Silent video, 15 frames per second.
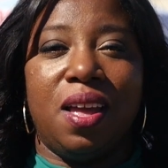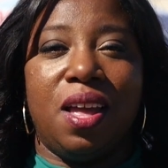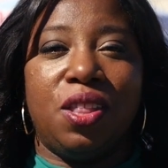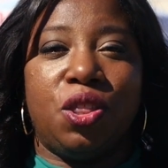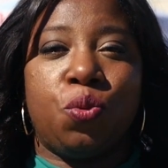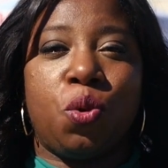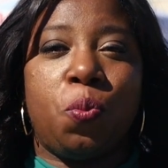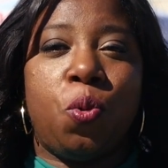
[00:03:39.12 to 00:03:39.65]

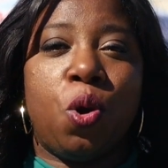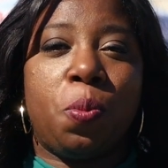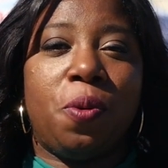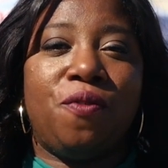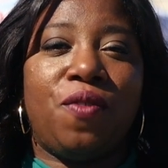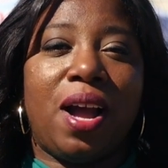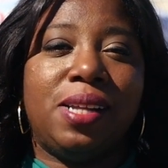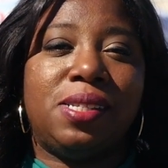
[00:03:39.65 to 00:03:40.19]
The report
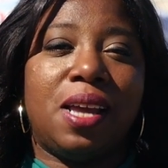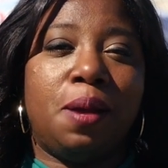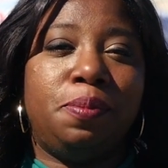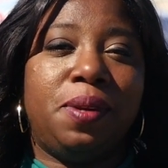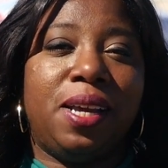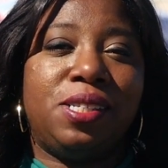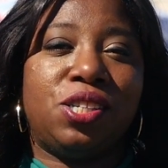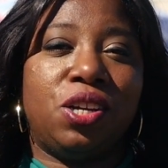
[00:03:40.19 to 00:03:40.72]
provides
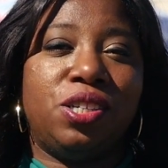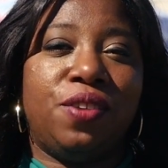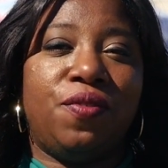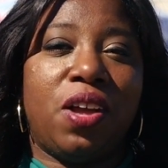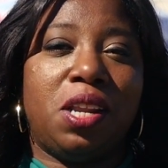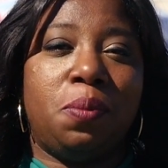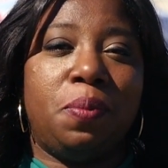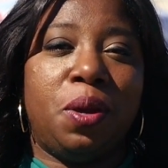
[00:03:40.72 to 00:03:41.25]
updates on
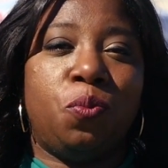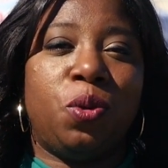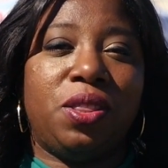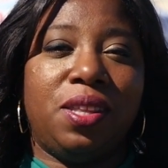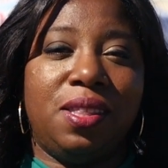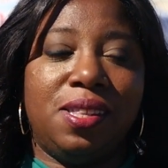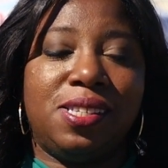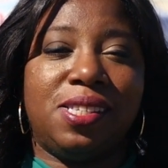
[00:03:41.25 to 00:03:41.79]
development
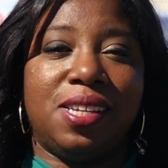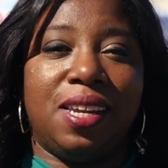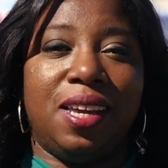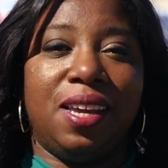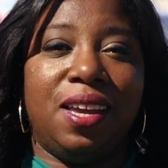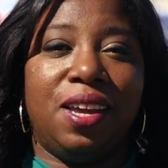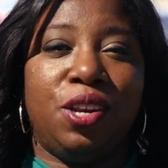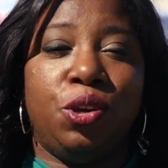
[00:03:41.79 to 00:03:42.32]
within the
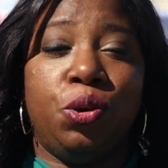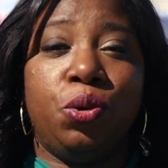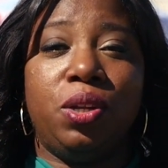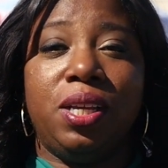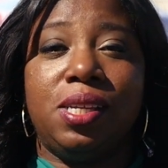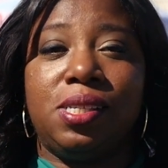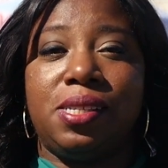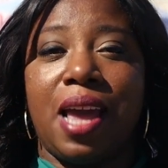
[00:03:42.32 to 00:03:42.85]
city, newly
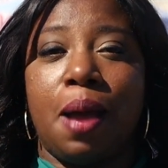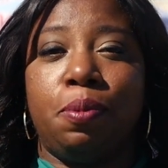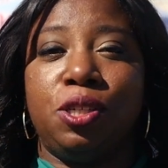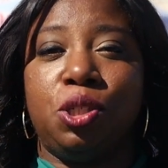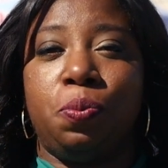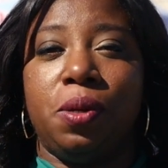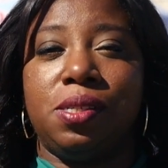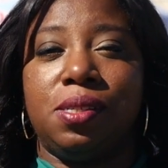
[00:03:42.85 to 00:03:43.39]

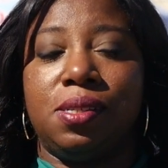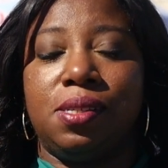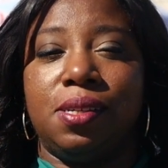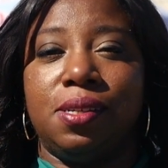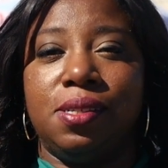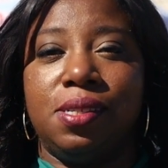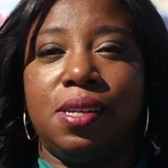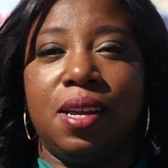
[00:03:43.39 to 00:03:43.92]
established
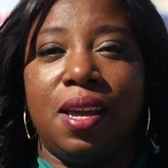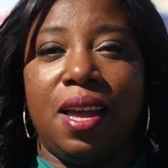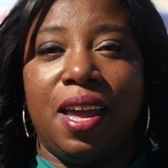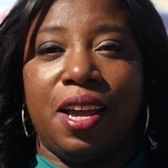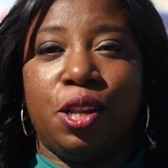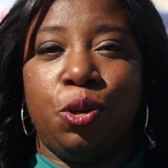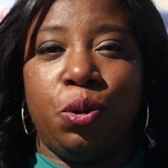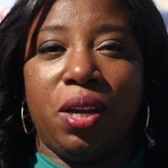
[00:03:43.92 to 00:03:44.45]
businesses,
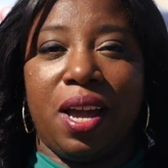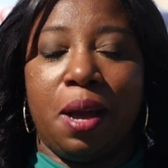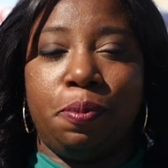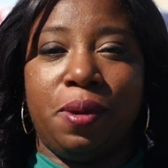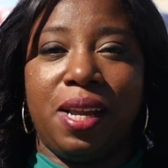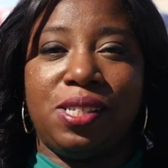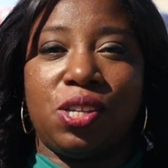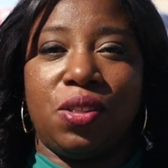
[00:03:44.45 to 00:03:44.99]
including
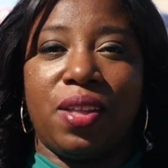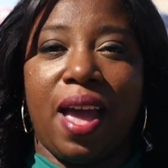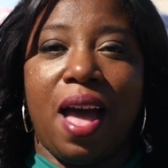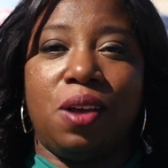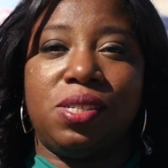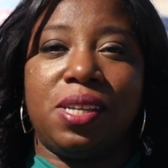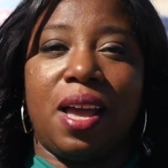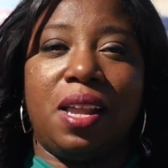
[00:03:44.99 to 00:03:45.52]
updates on the
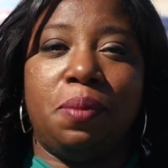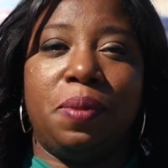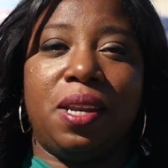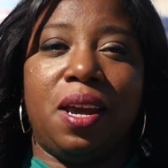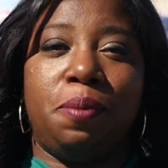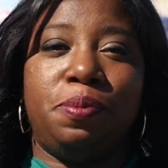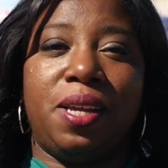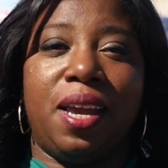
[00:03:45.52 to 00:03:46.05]
housing element
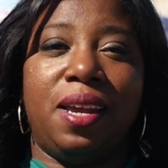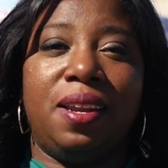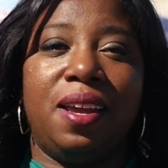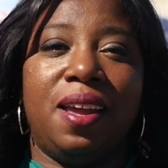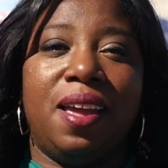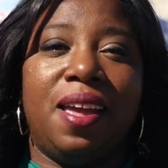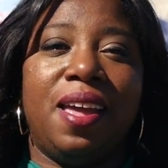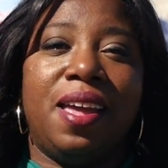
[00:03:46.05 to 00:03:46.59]
update,
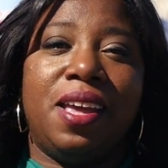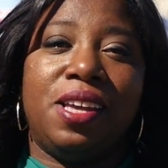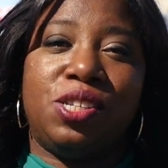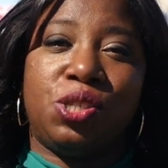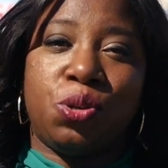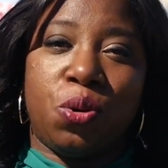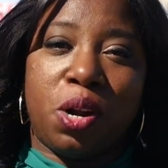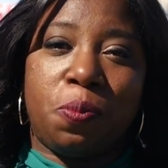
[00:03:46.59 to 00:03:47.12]

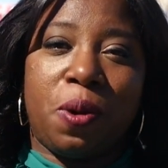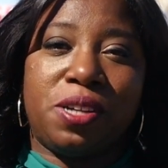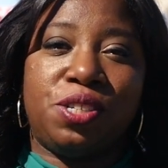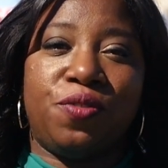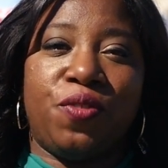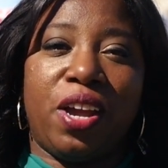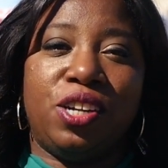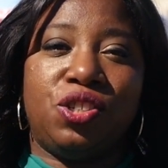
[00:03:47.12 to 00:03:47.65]
historic
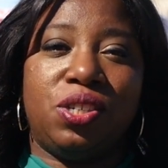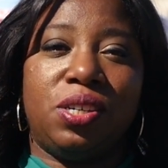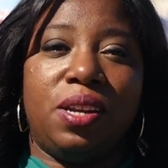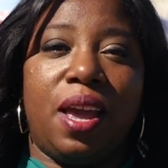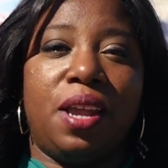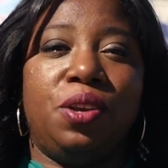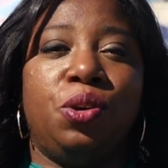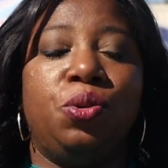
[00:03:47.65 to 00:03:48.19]
preservation,
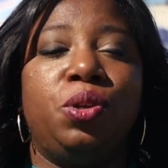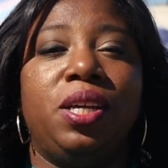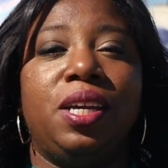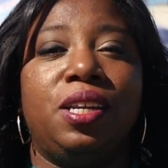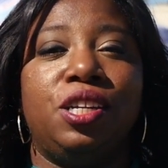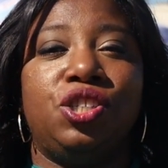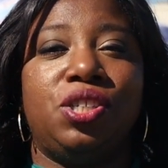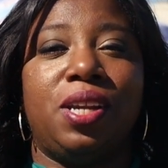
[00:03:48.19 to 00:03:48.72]
and newly
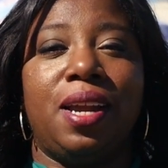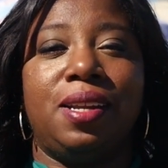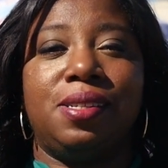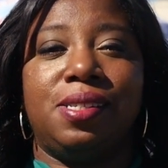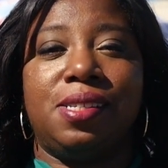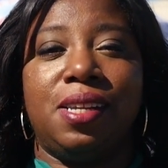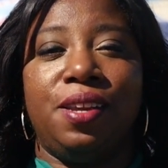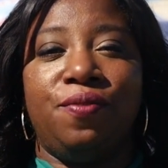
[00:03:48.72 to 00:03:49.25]
initiated
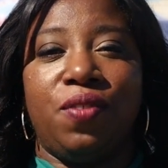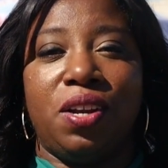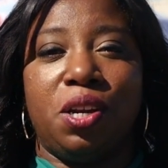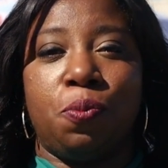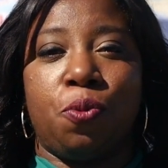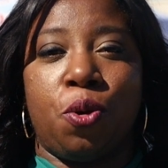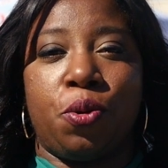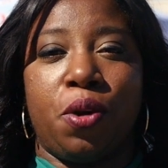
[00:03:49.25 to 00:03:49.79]

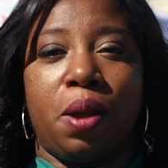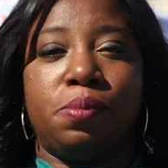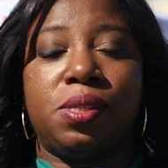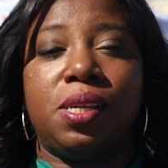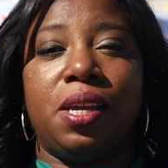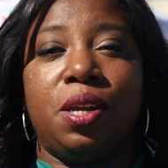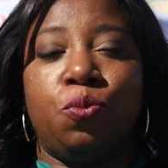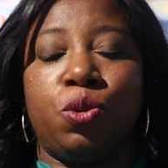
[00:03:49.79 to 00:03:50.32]
city-funded programs
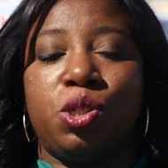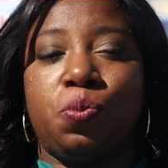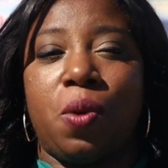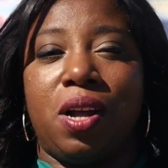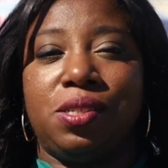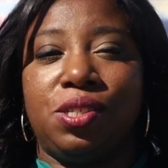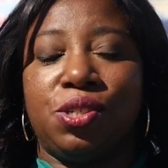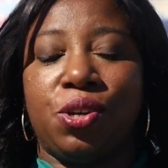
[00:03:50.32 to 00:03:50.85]
in
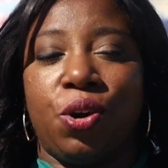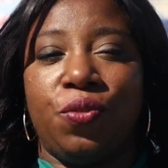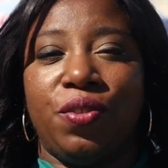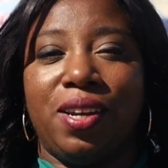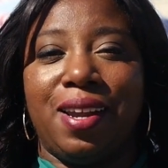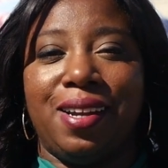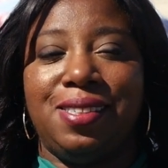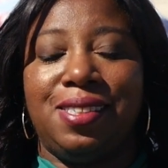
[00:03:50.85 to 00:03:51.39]
response to
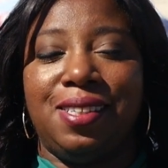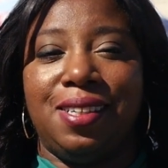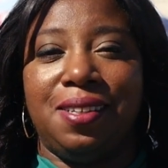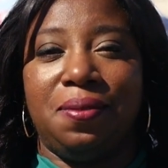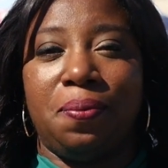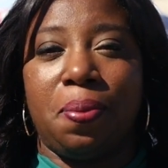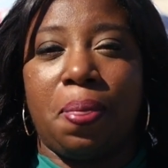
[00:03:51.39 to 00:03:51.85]
COVID-19.